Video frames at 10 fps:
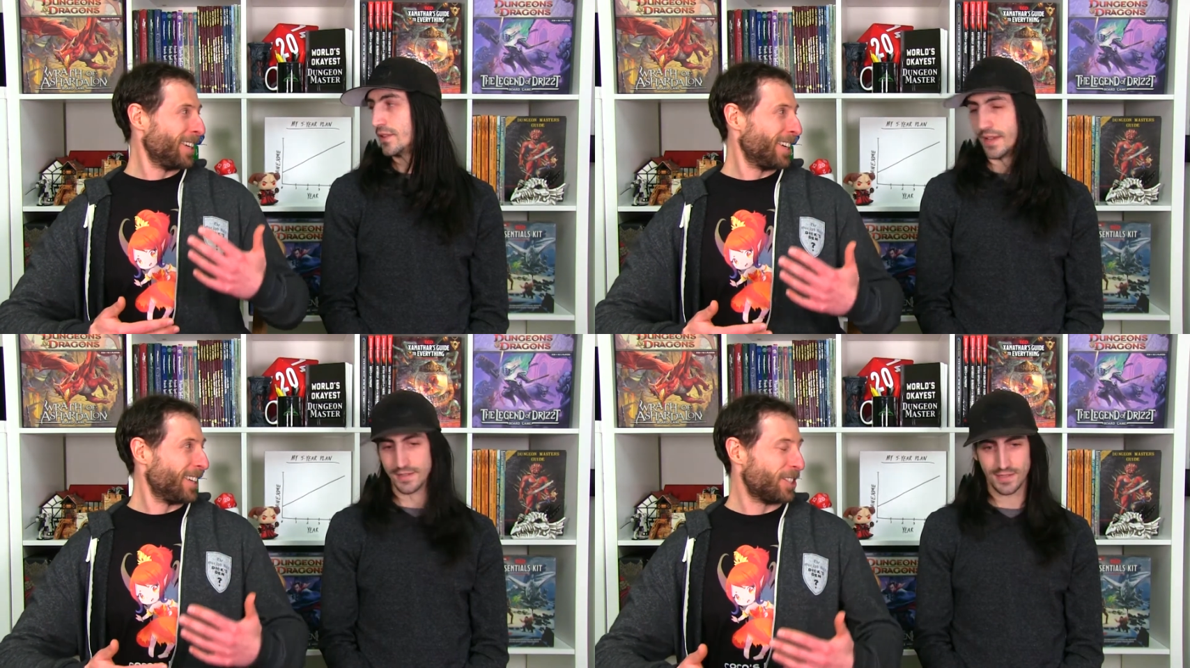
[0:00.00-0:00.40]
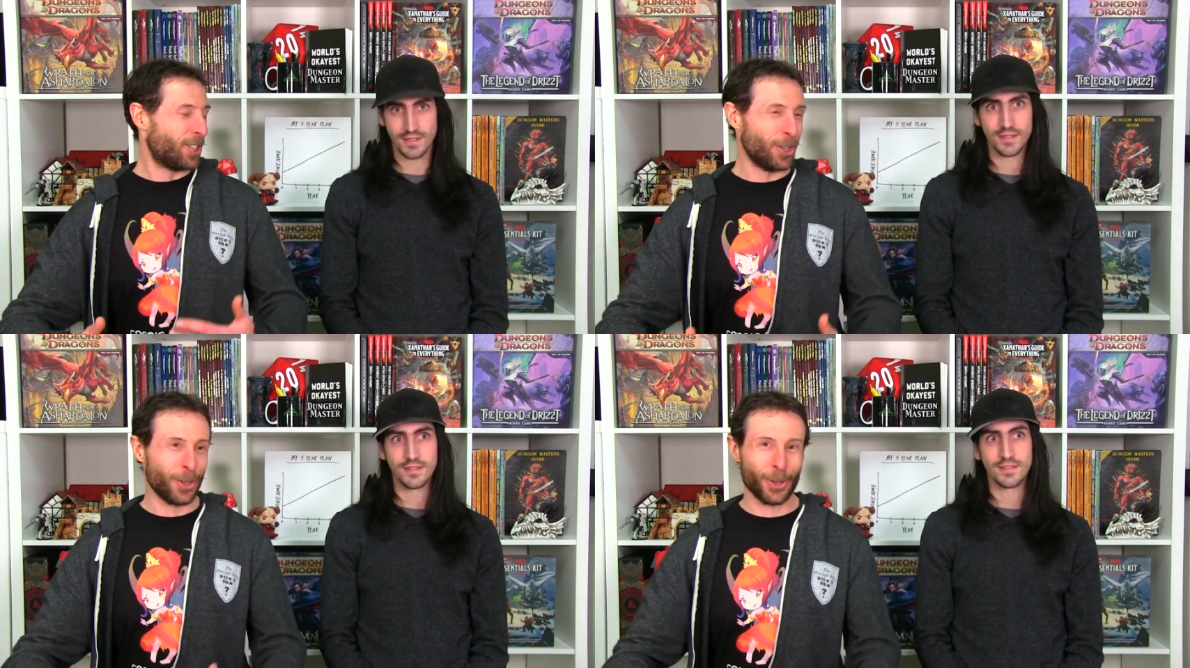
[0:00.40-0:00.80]

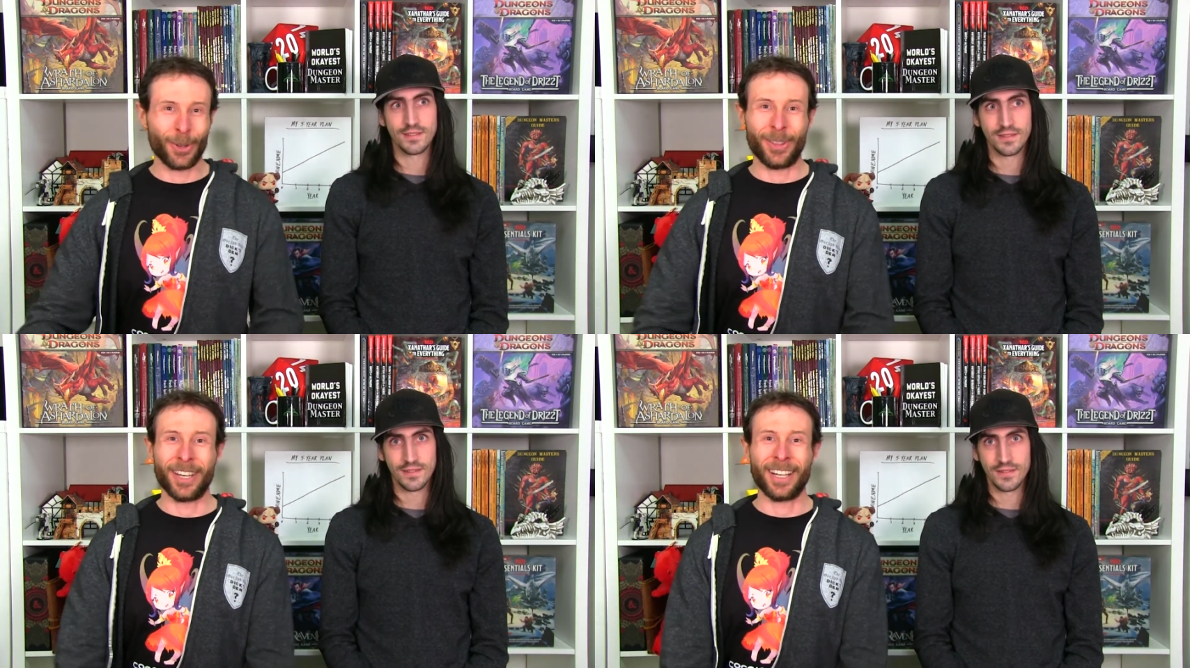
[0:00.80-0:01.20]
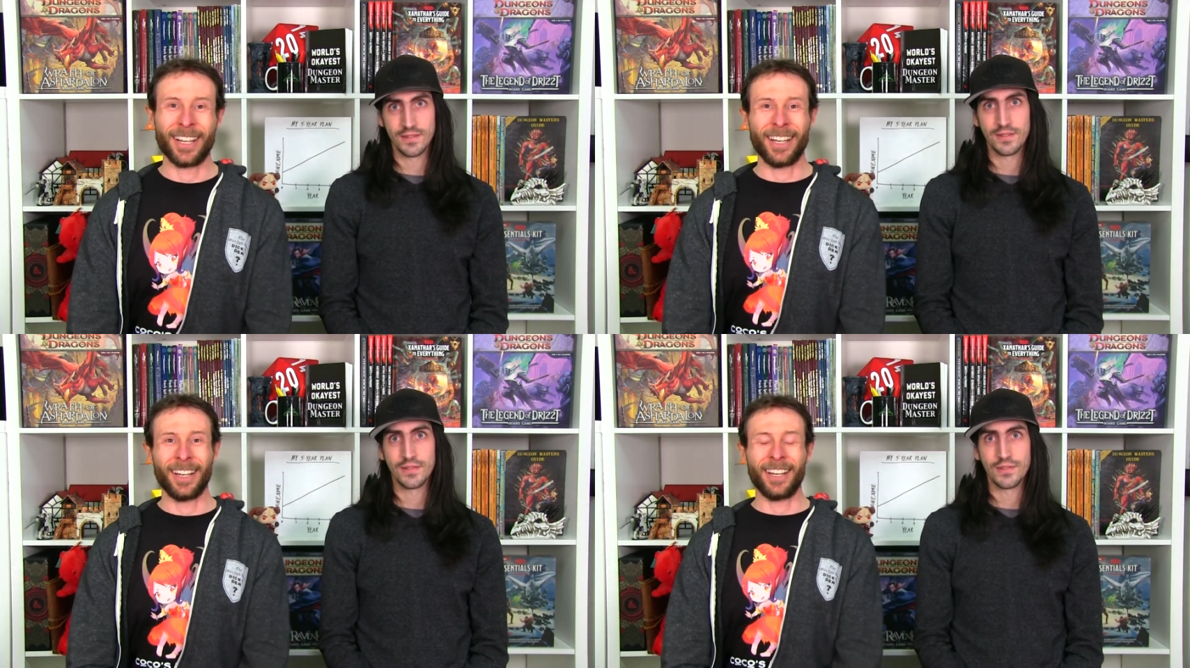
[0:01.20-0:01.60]
Speaker 1: Yes. To the
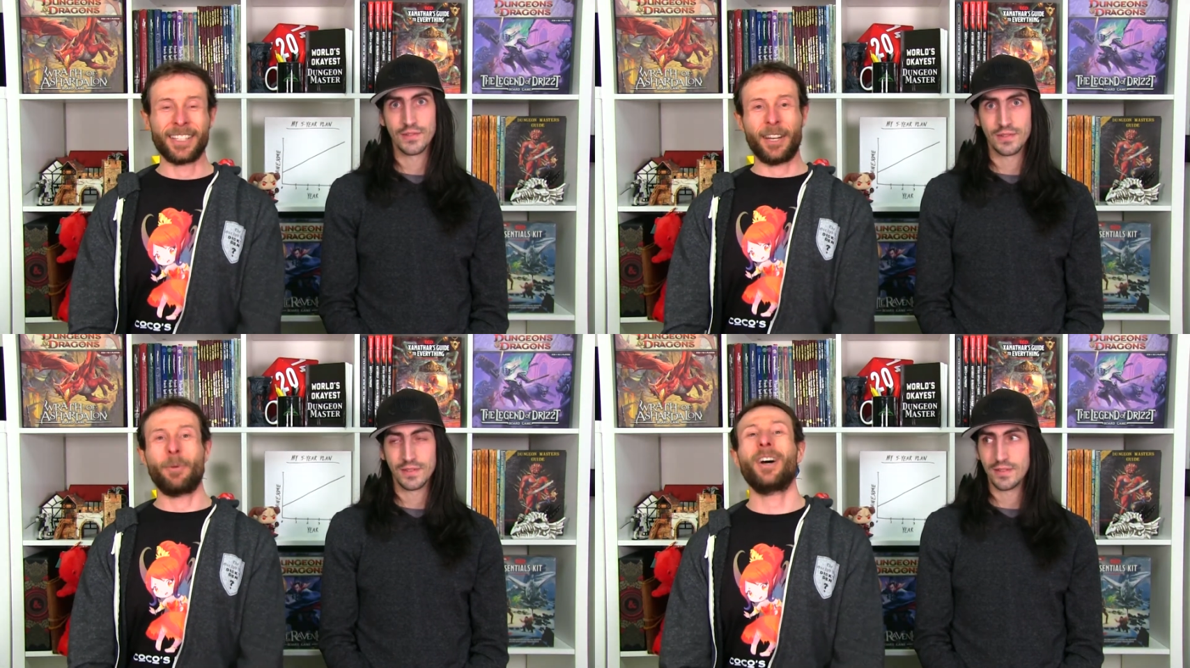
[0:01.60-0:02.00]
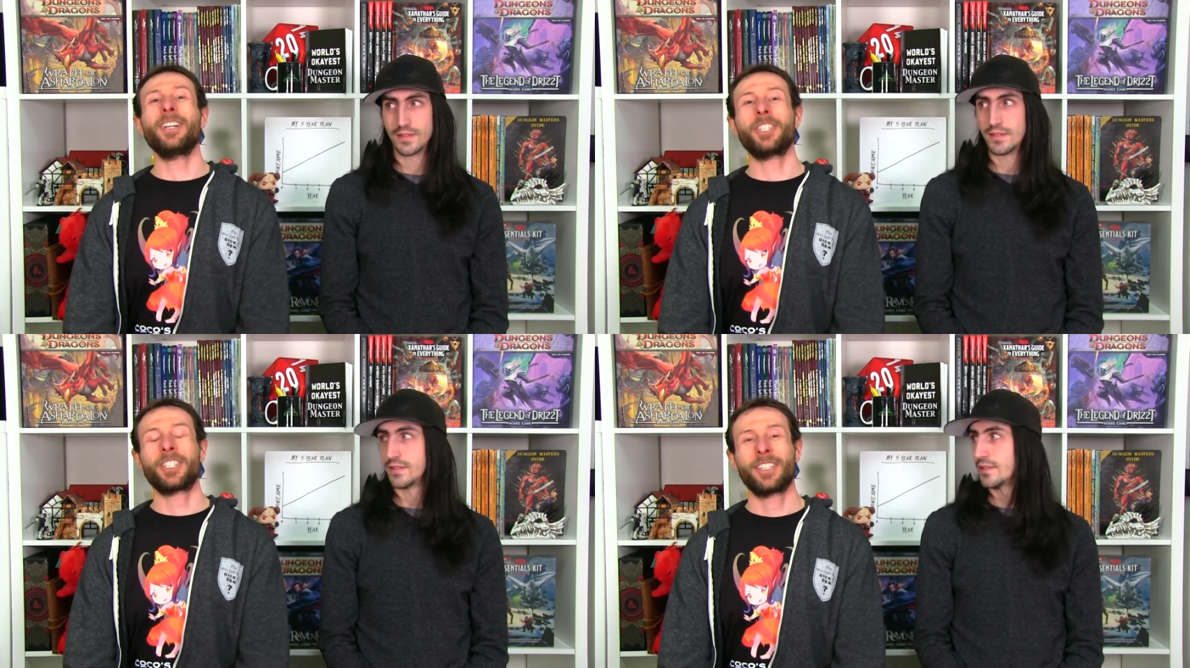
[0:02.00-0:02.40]
uh, City
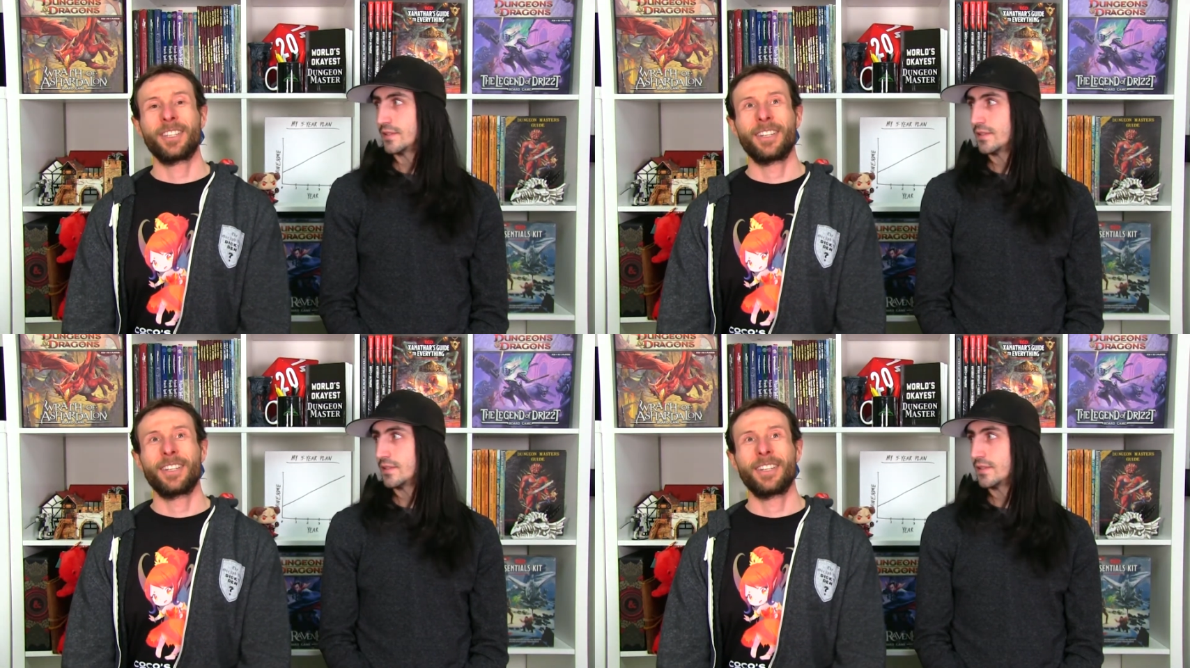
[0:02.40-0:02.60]
Watch,